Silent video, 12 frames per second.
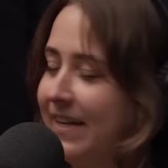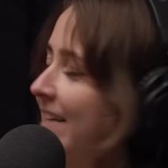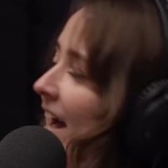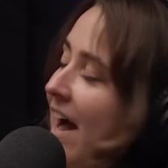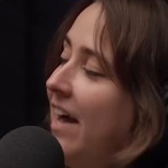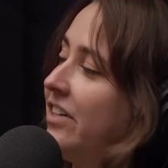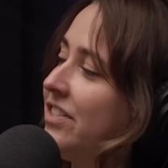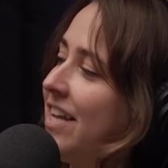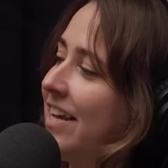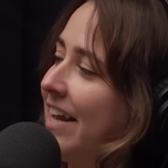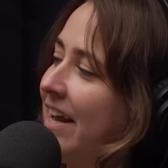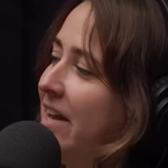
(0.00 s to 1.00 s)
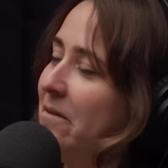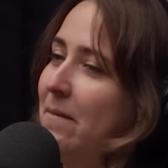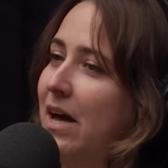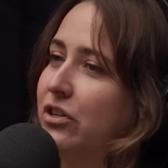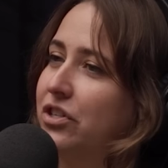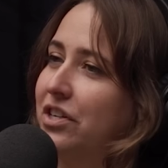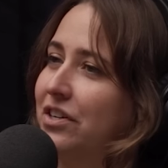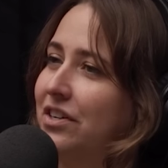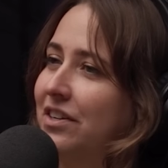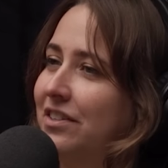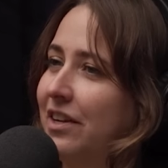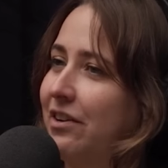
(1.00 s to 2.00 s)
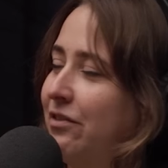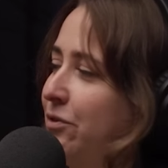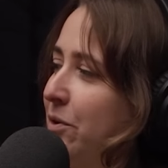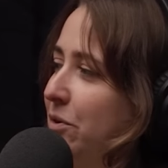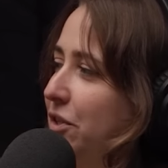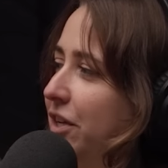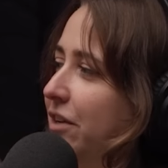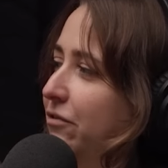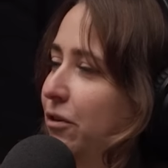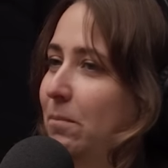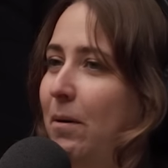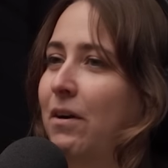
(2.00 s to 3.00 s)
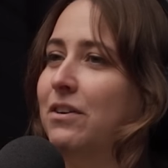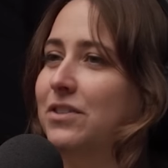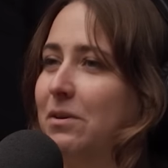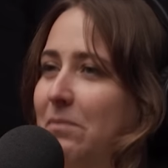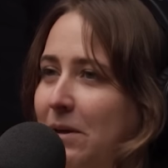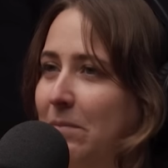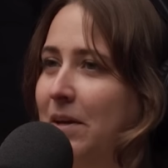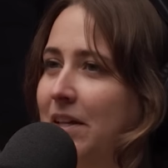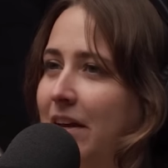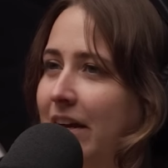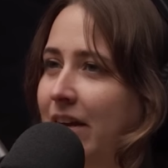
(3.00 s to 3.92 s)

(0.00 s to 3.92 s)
Yeah, I can't imagine if we were looking for a part or something being